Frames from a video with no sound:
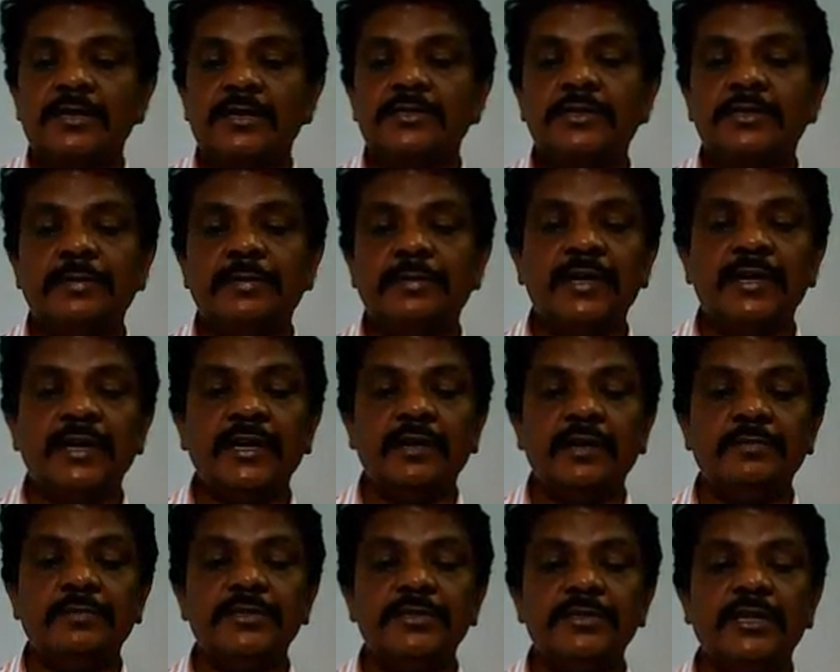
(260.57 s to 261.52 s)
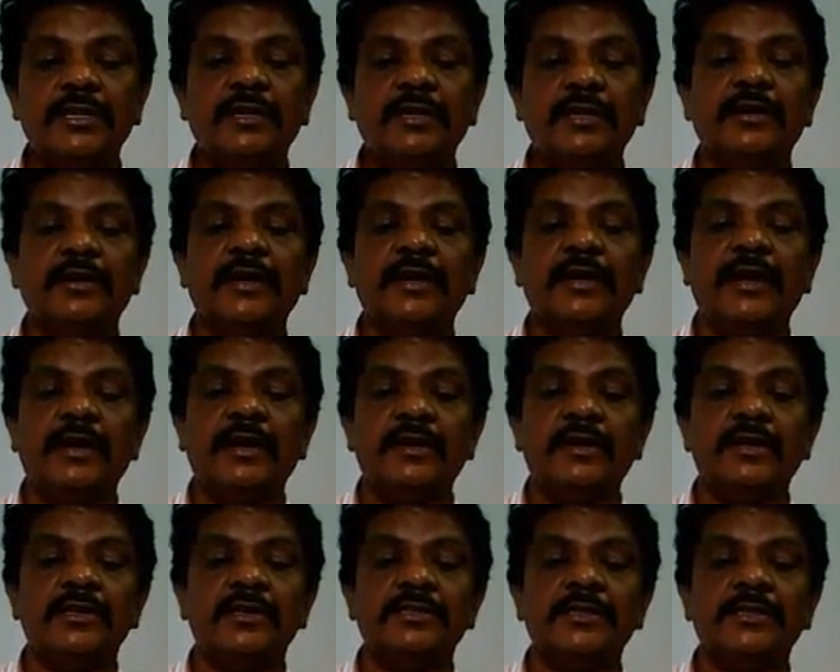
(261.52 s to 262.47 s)
Stimulated emission rate
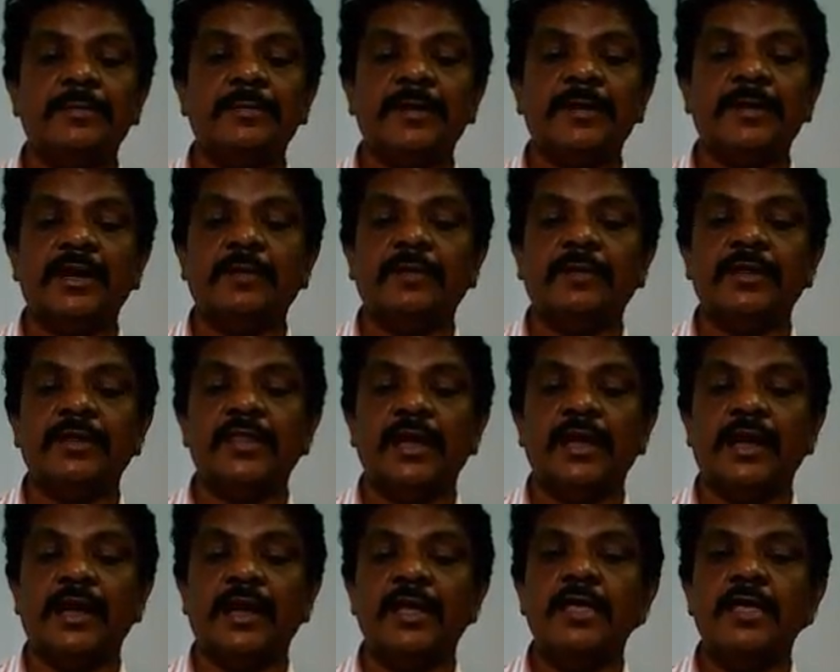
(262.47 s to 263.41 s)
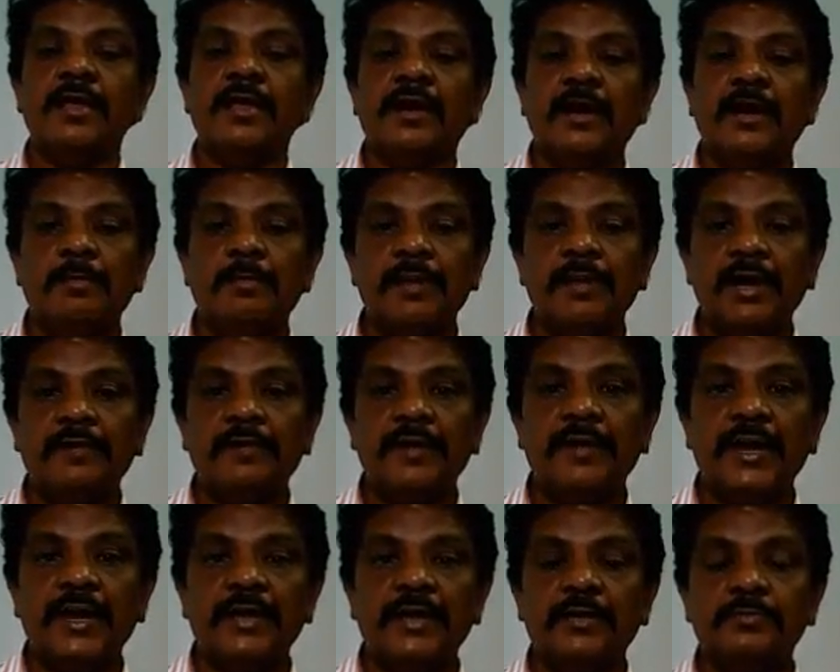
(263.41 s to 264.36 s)
is depend upon the number of
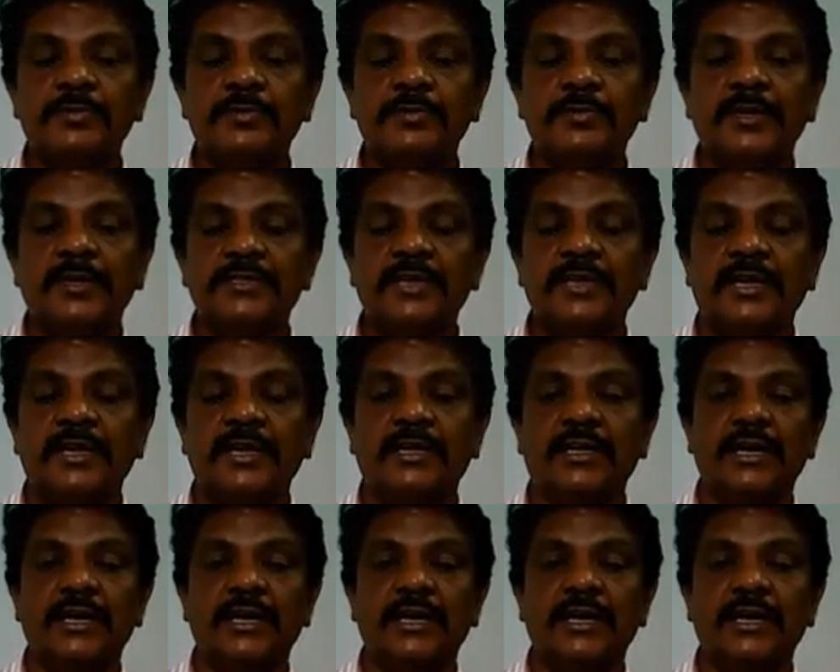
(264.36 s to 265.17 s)
atoms present